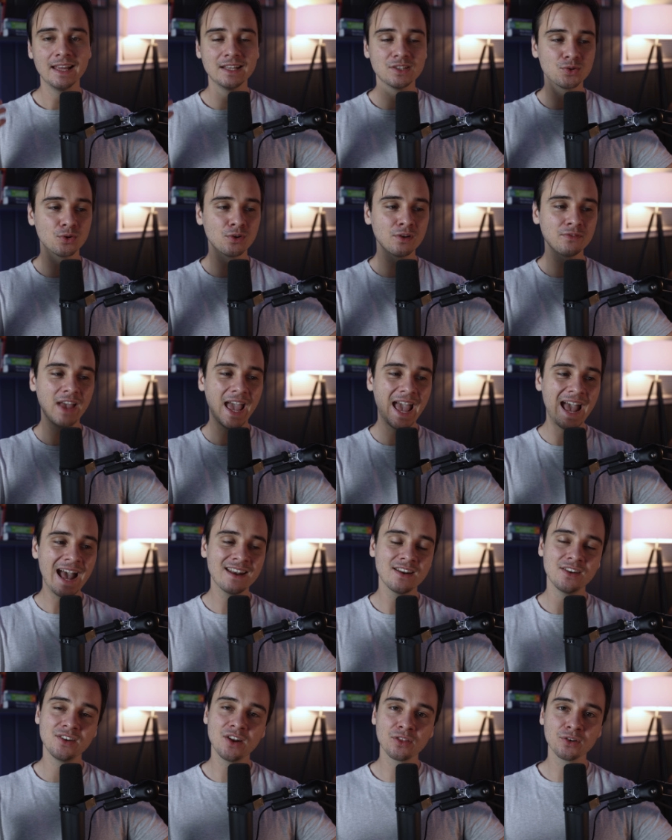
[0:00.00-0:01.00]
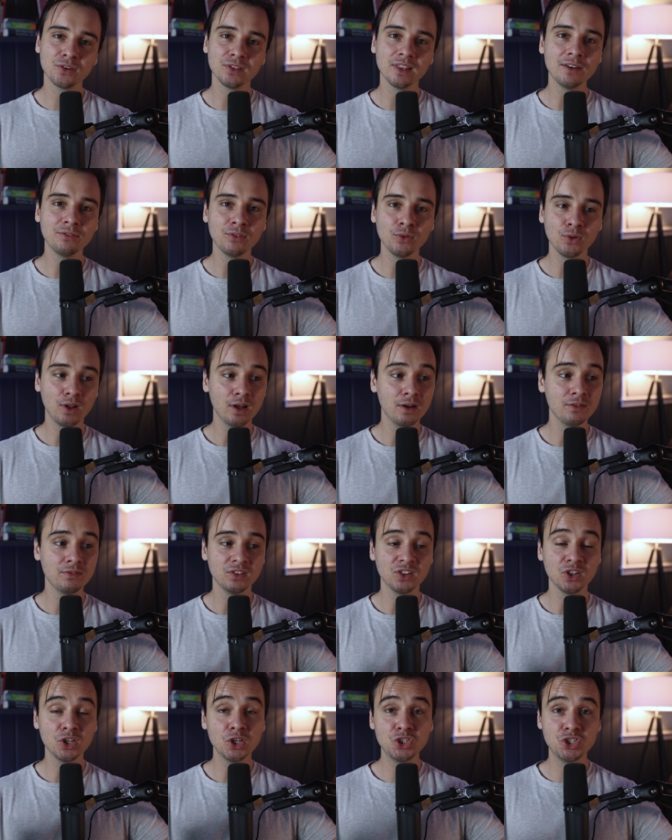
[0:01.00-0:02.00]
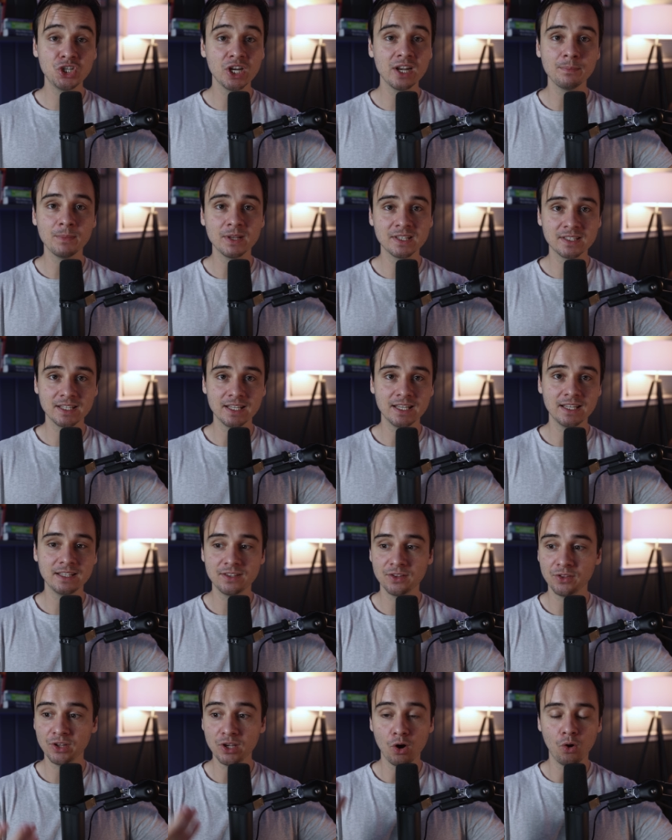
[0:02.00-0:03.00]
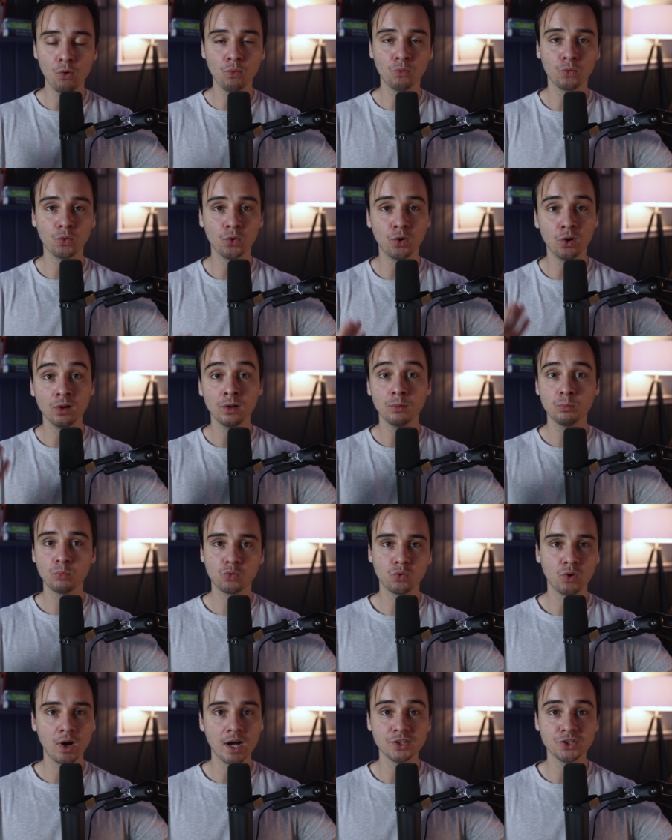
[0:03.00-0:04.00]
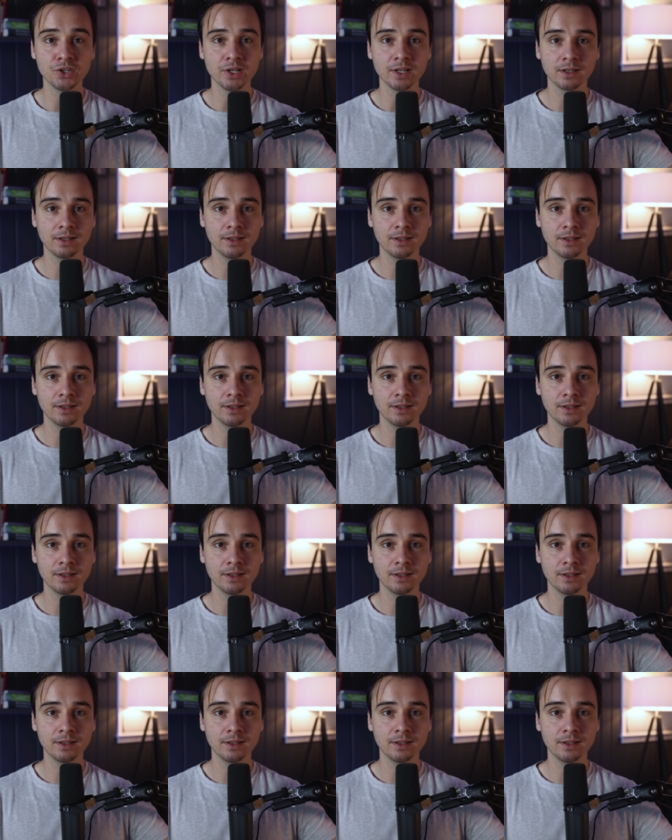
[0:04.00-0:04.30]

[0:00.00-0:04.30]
and sort of add another level of legitimacy to the overall project.